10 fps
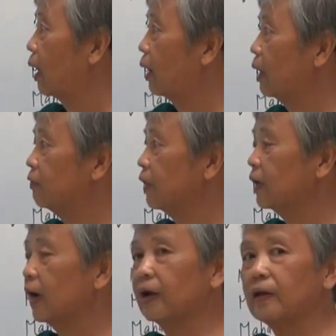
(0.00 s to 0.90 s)
loving
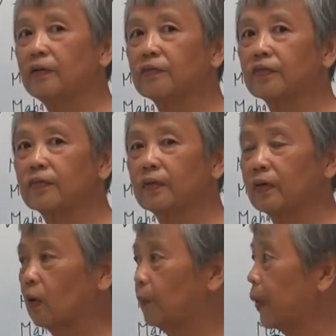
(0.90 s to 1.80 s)
kindness,
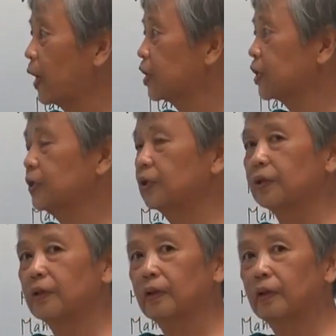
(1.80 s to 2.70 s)
compassion,
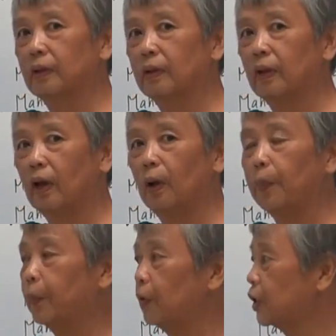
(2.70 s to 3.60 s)

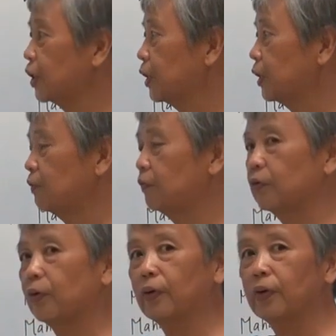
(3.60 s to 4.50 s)
appreciative
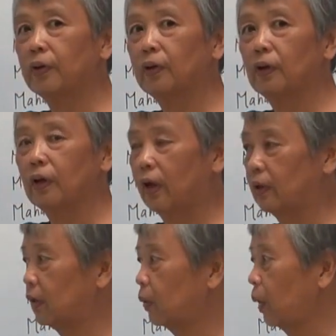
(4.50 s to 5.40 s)
joy, and
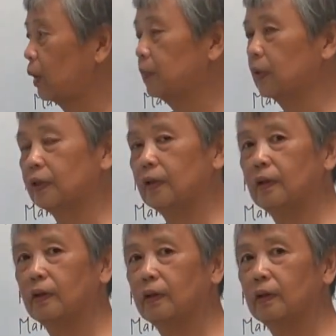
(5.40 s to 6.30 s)
equanimity.
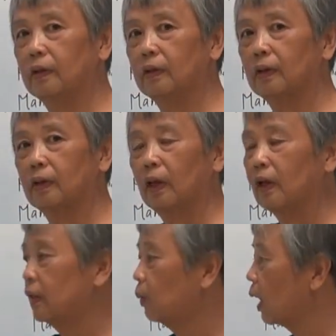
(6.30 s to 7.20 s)

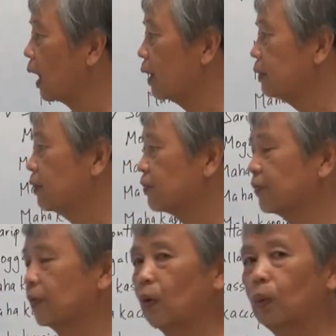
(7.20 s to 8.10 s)
There were others
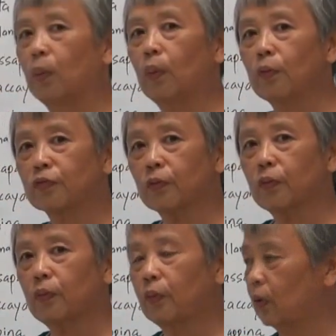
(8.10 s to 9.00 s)
who
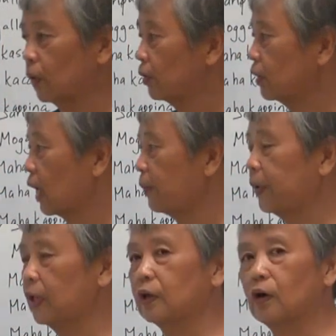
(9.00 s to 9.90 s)
also
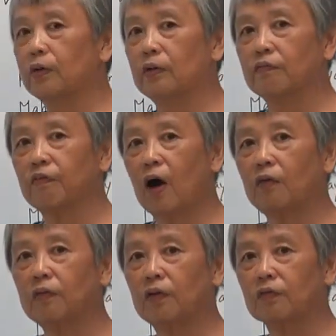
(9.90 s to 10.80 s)
contemplate on the
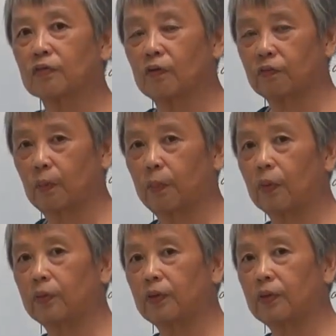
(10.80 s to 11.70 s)
foulness of the
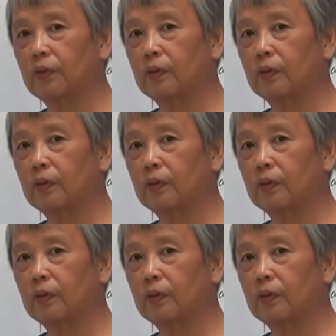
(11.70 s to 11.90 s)
body,